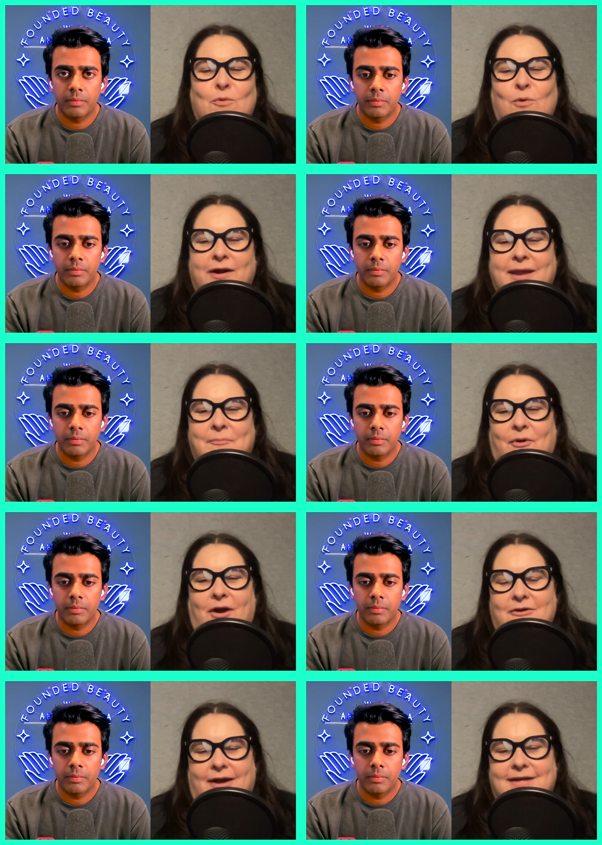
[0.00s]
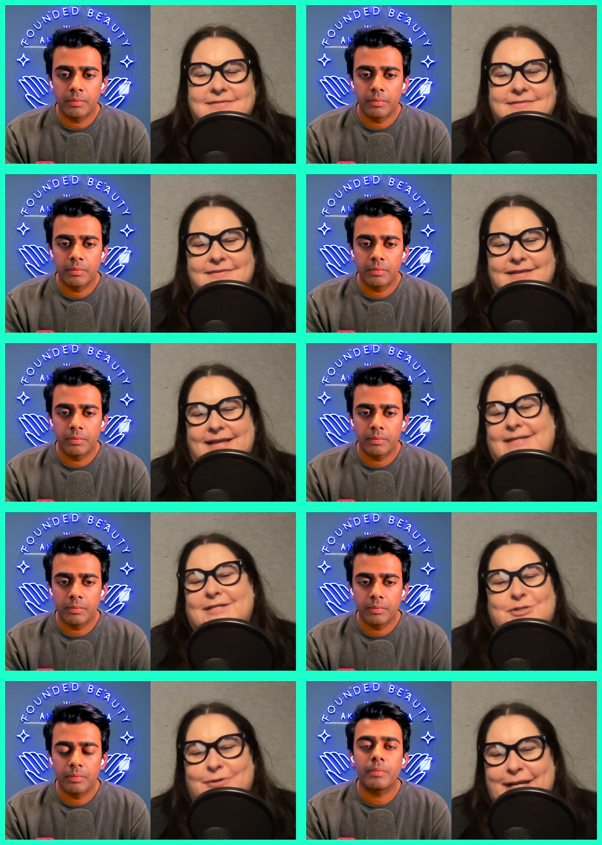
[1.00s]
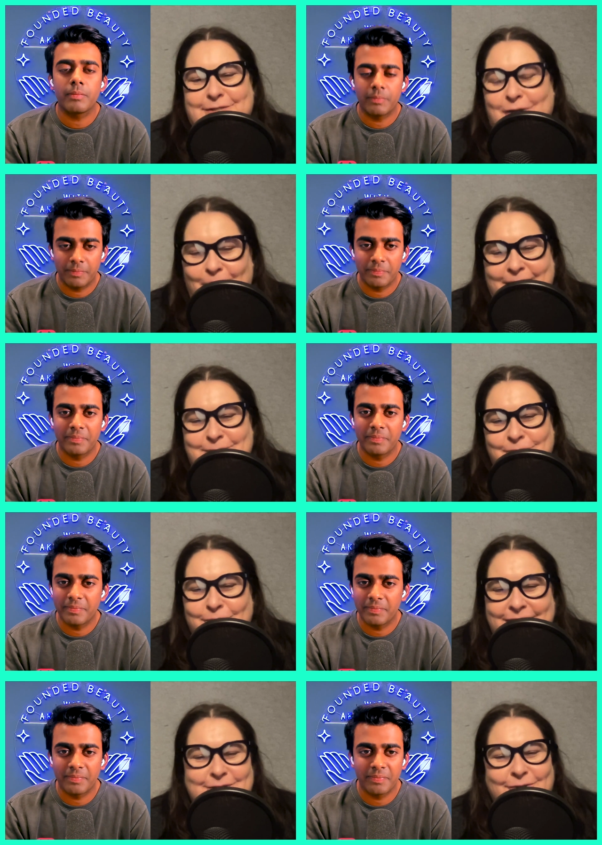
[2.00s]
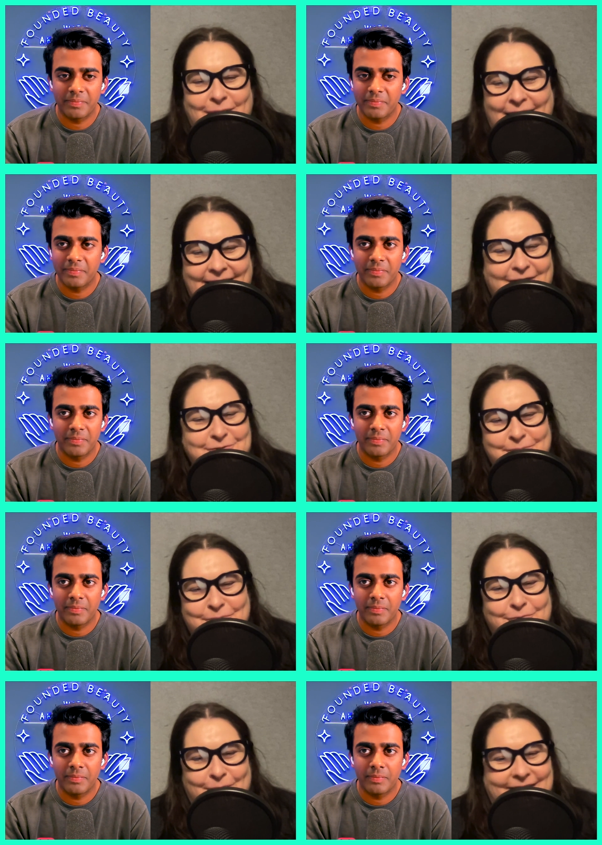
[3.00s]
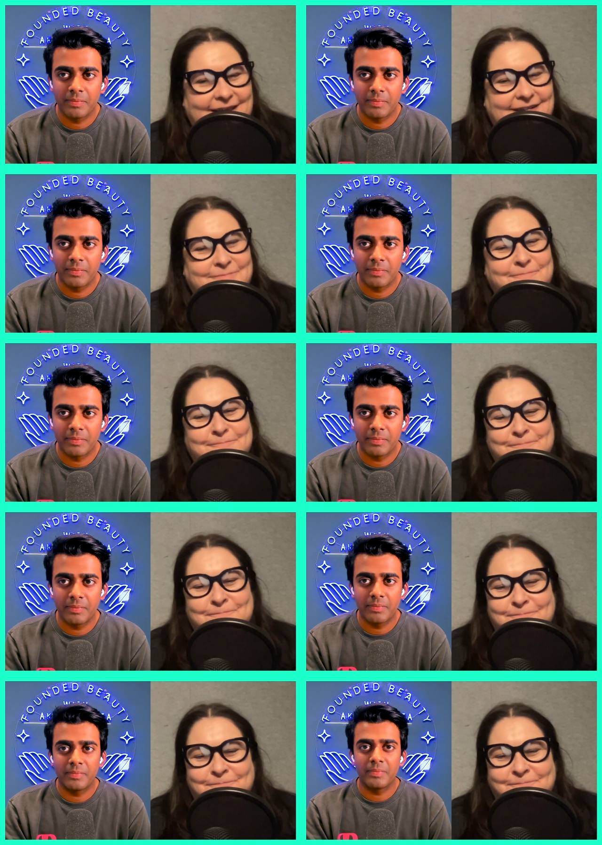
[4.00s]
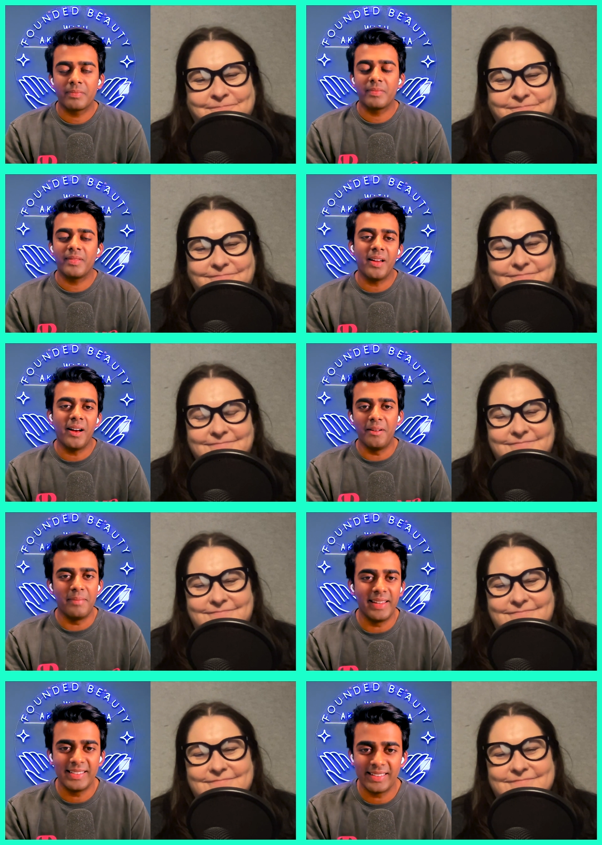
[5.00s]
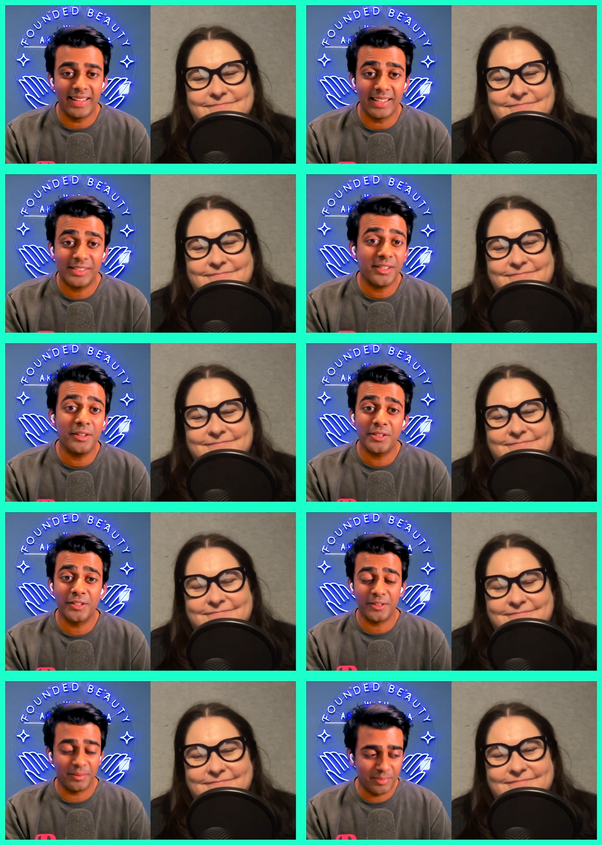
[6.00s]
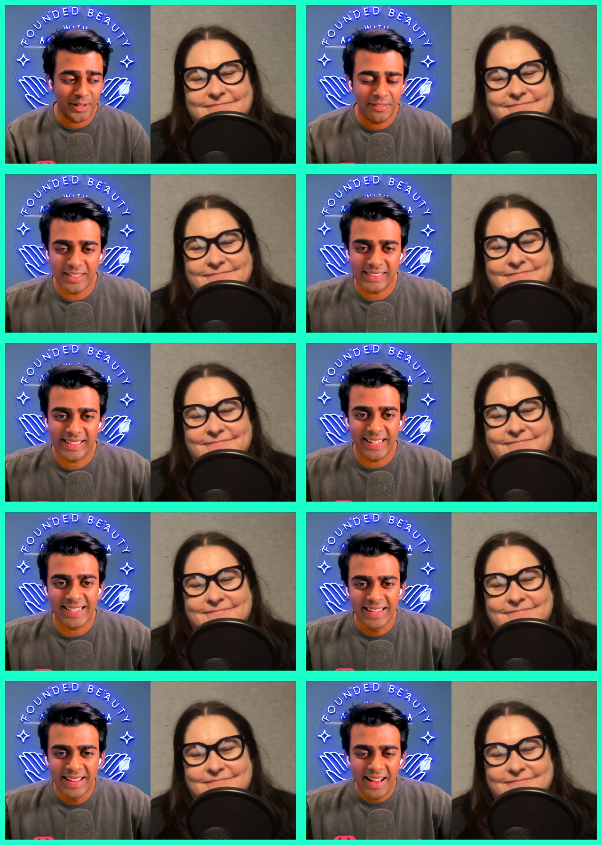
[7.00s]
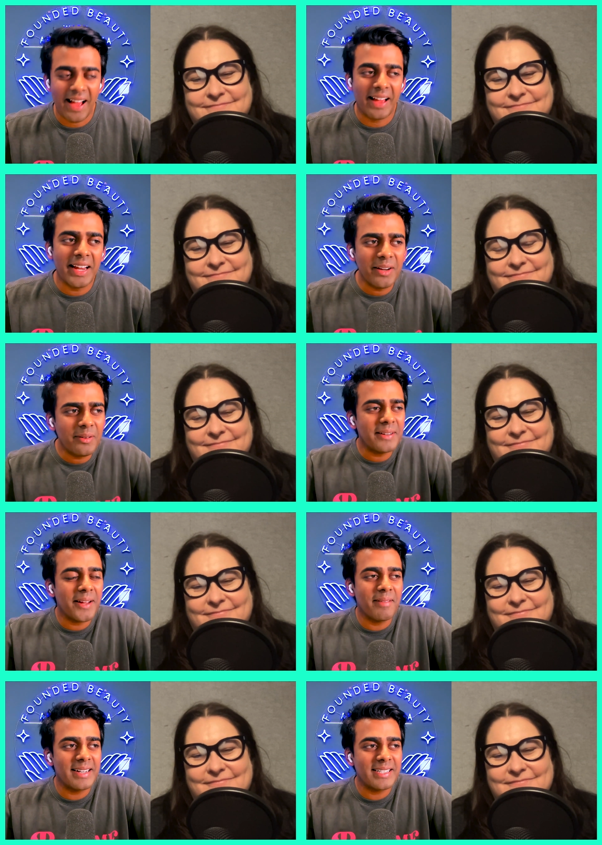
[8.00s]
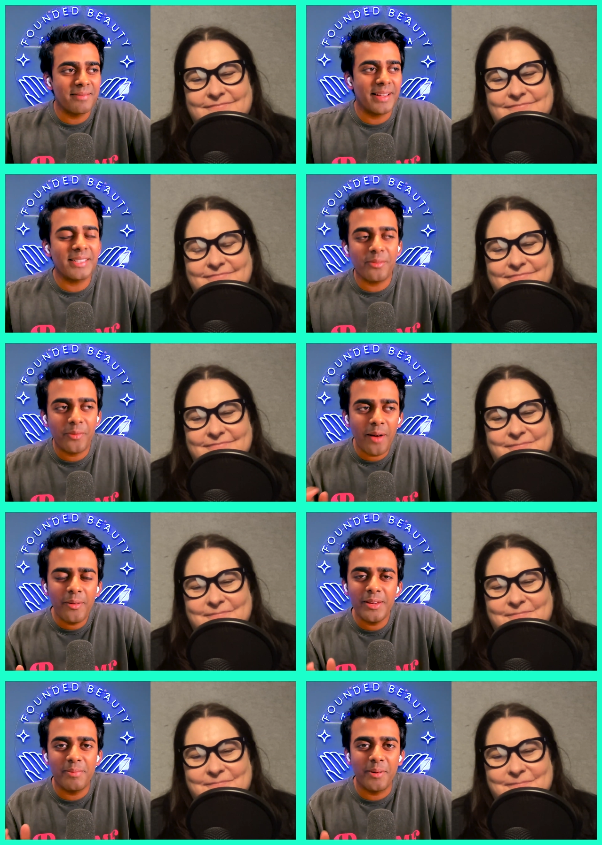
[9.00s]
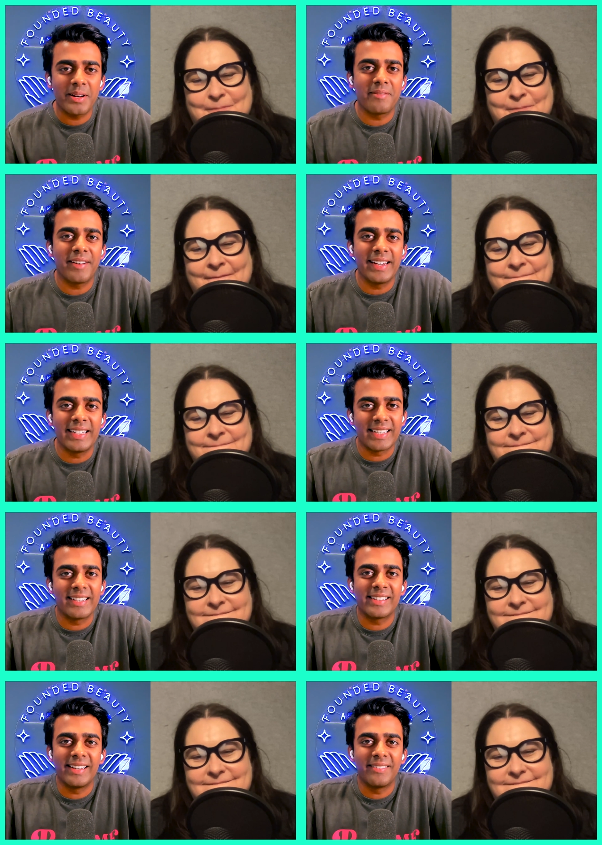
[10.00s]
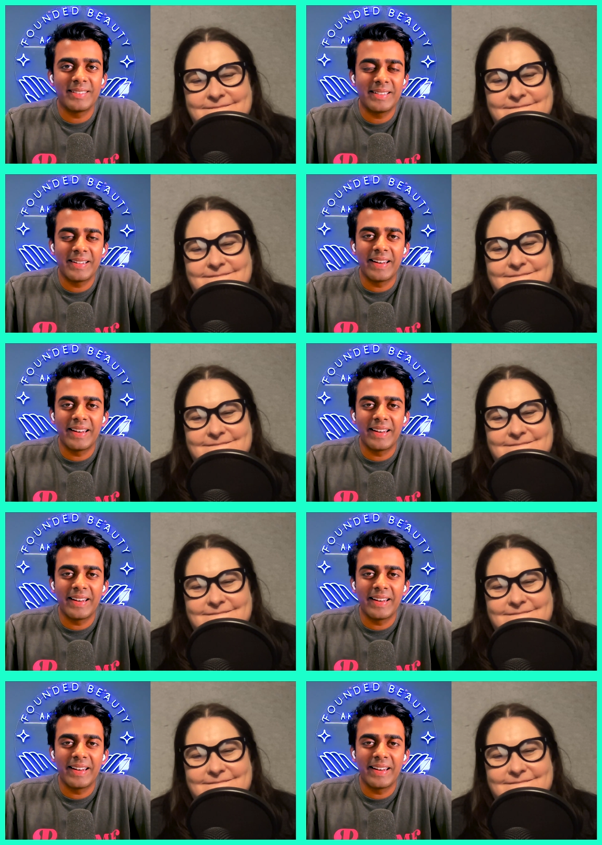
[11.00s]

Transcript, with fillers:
Speaker 1: a work in progress. The industry is always moving, so you kind of have to move with it.
Speaker 2: Amazing. yeah, so, so true and beautifully said. I, I kind of want to go back to the. Is it, where were you born and raised, actually? I wanted to